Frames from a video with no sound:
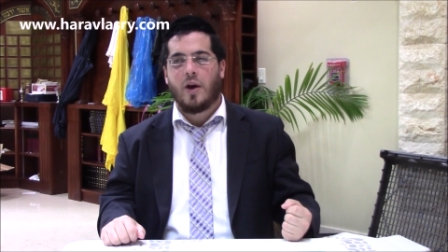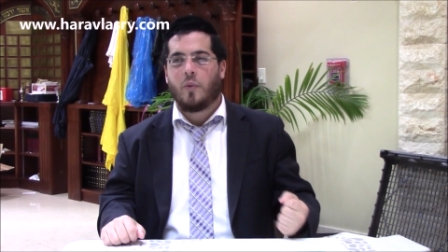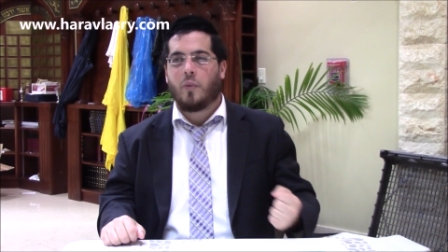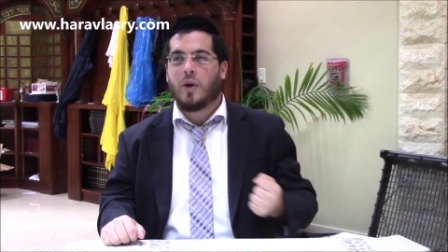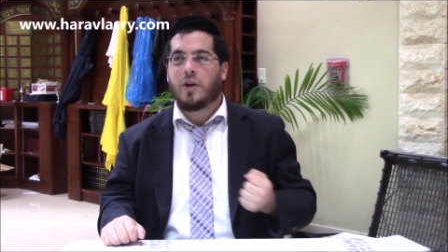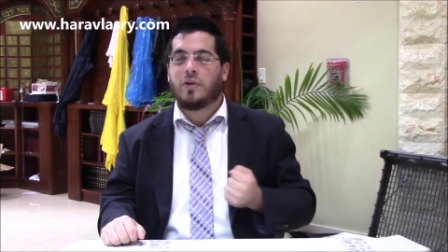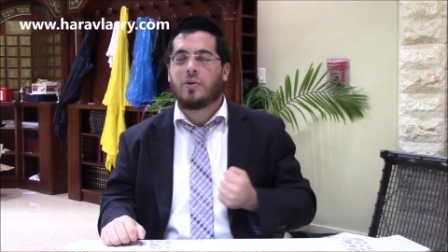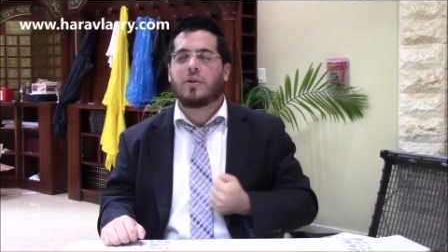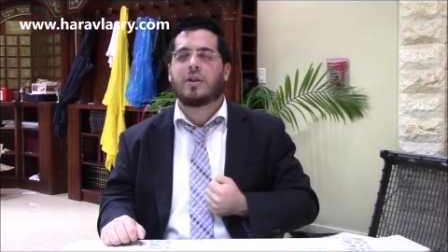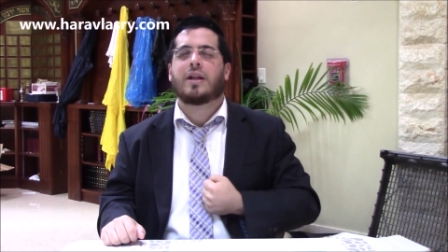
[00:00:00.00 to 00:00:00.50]

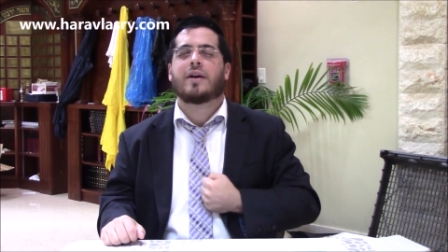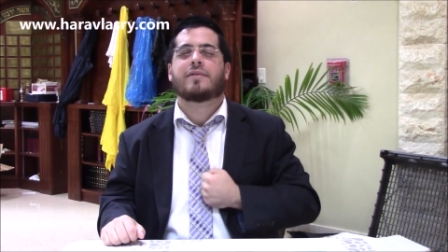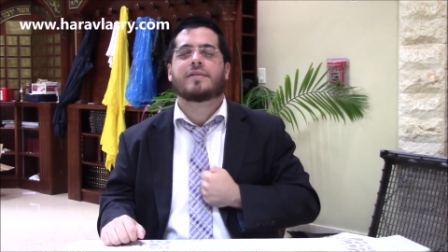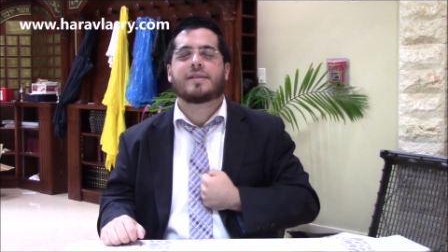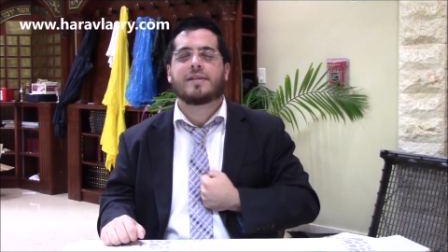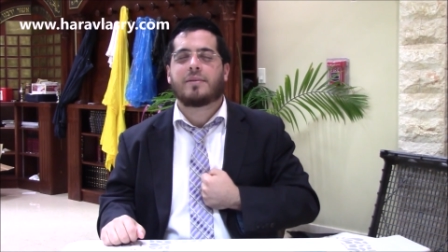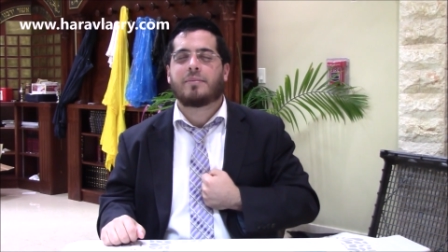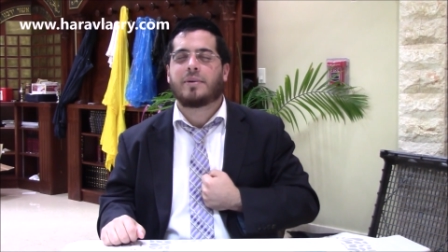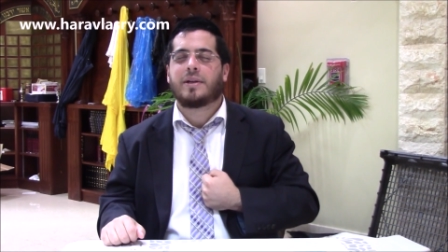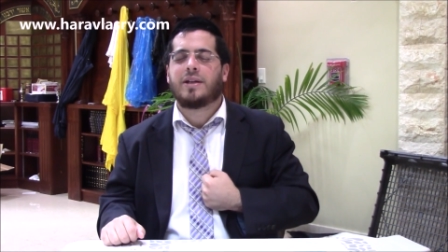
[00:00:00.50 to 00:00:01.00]
When you love
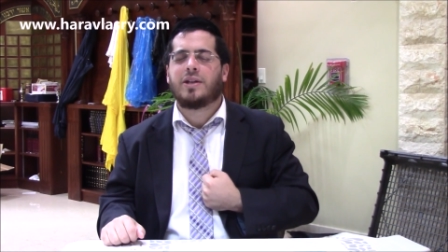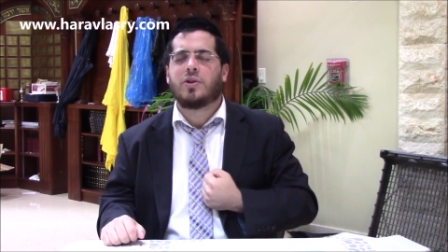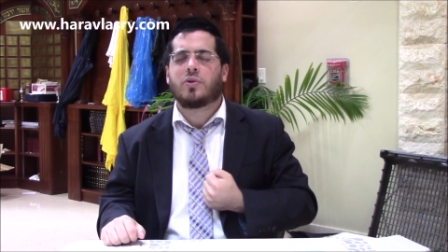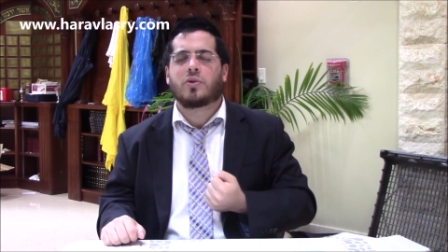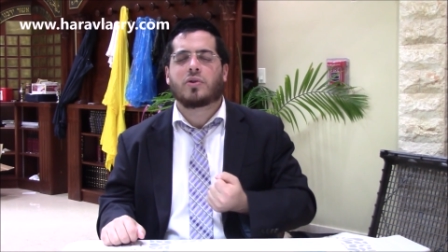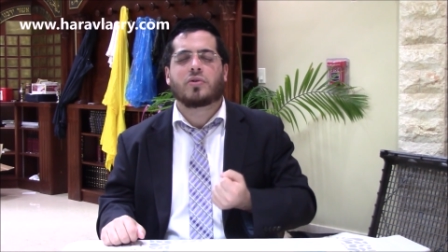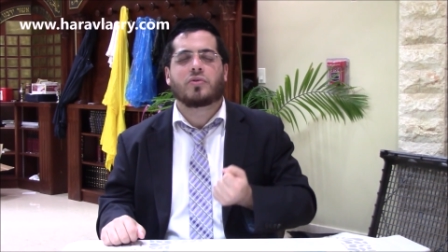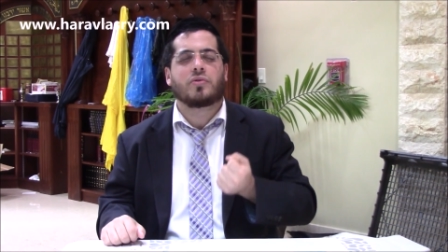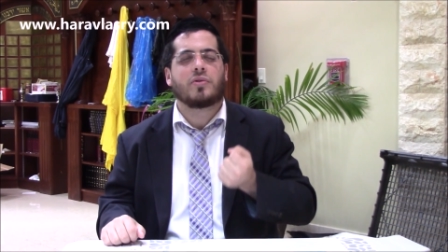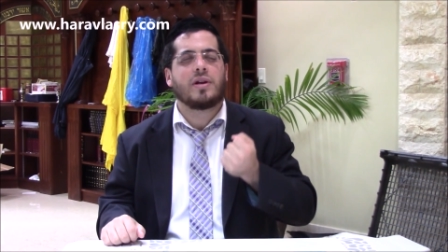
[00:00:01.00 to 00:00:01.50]
somebody, you're
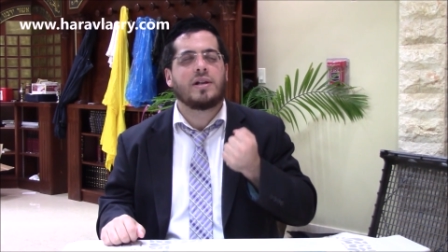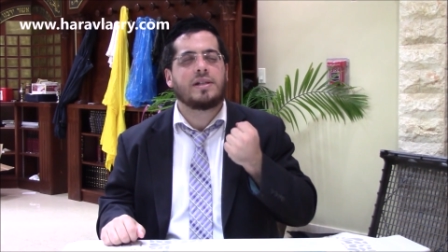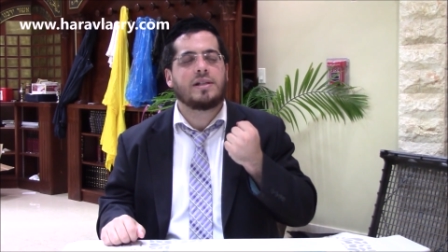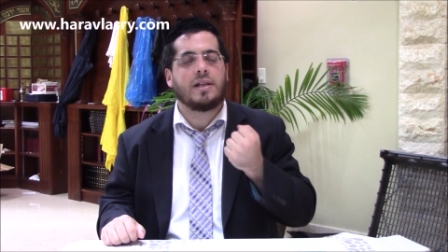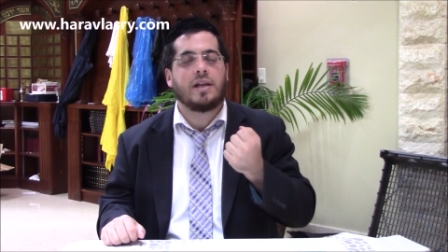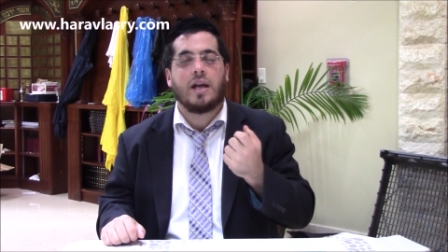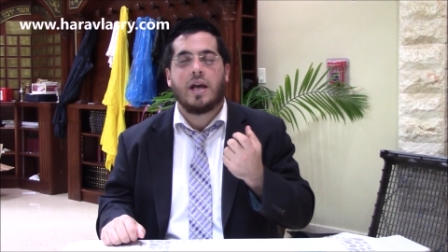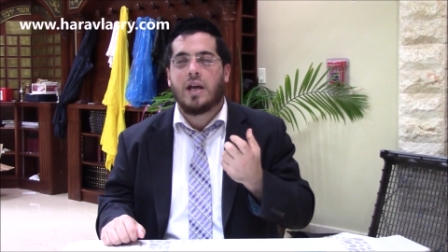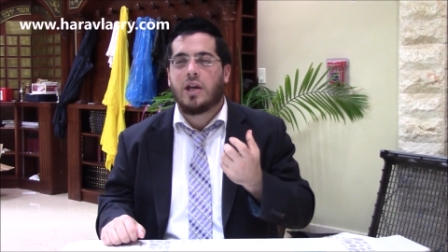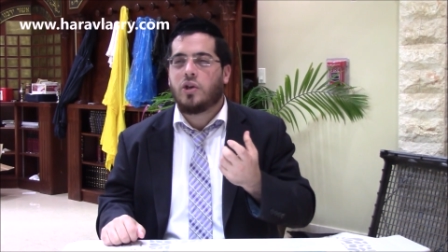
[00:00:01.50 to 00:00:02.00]

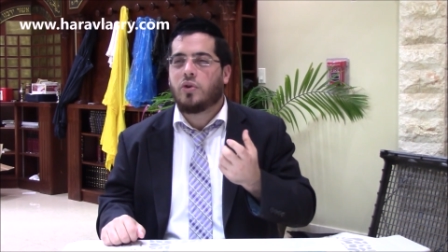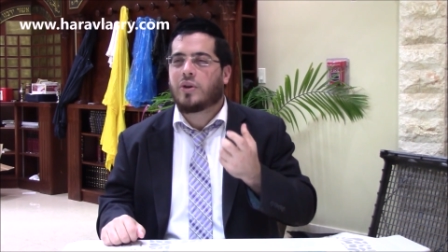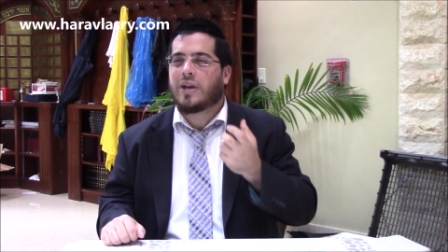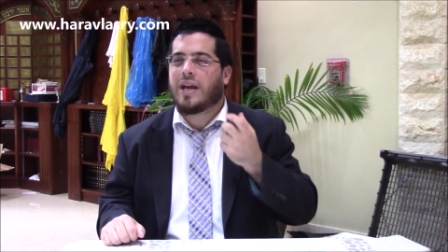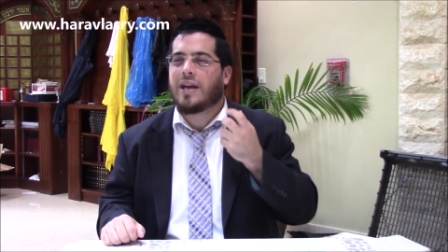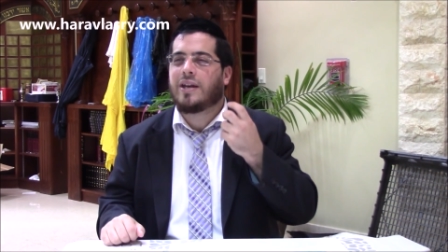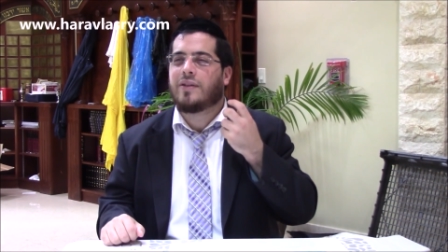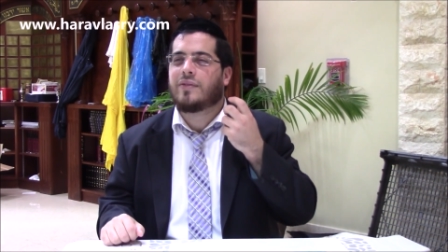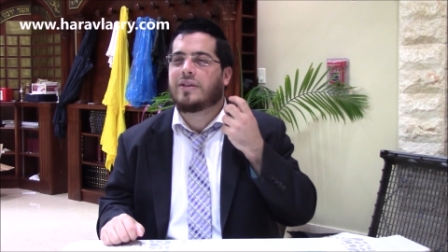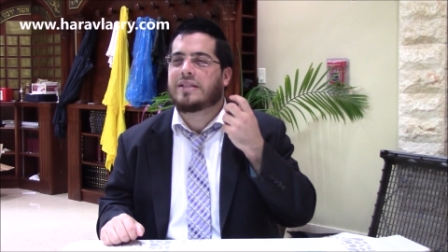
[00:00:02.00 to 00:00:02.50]
crazy. You
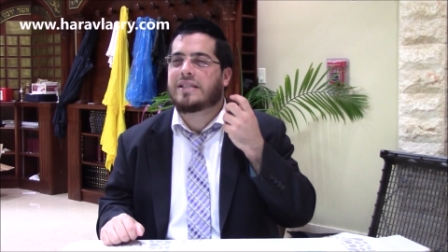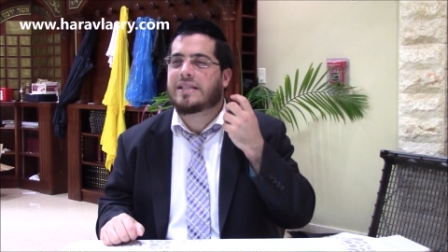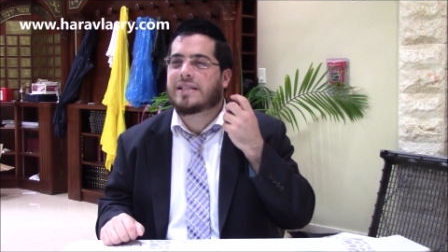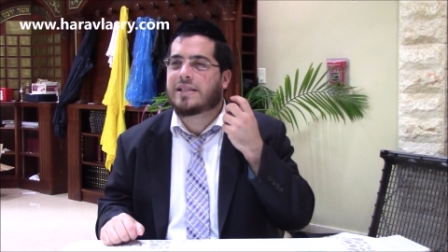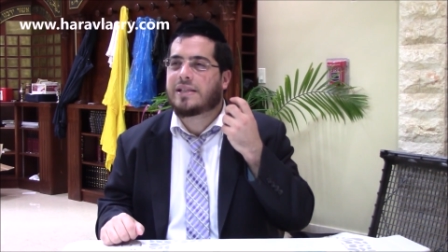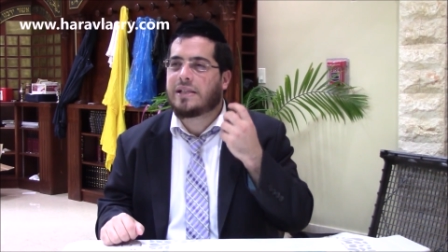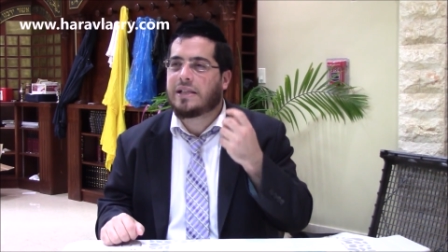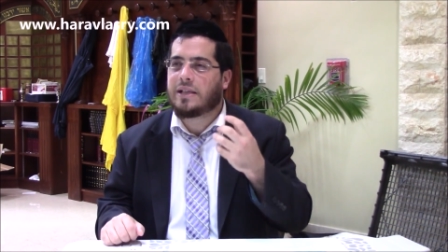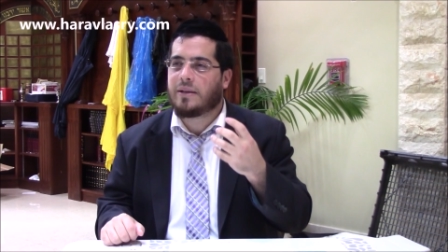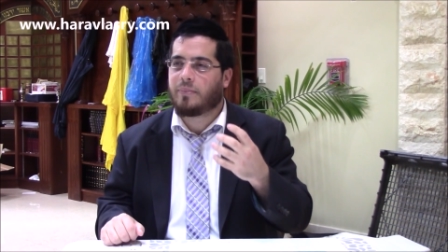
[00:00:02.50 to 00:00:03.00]
can't even
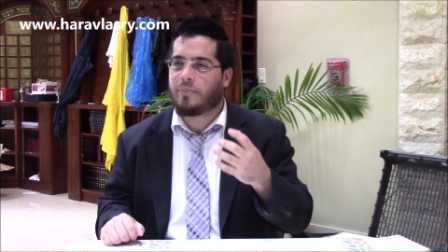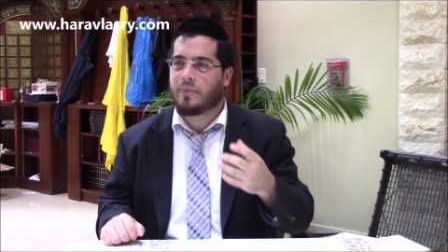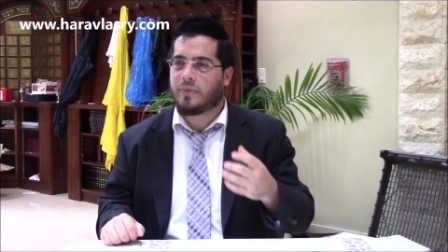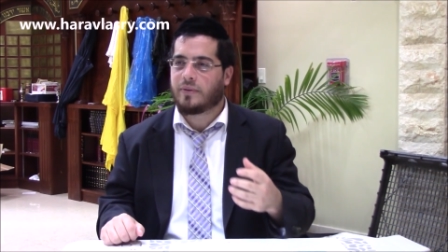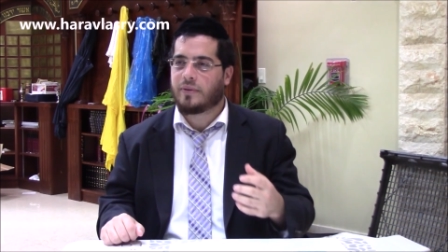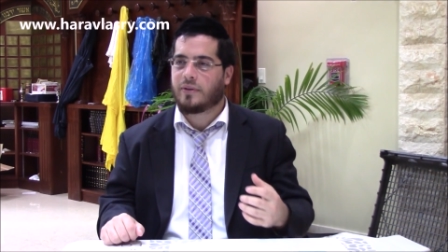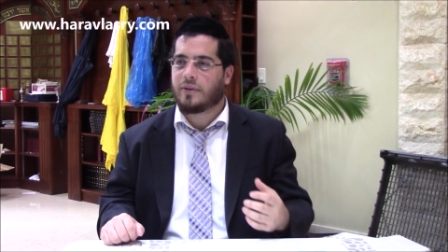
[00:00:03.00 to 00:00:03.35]
sleep.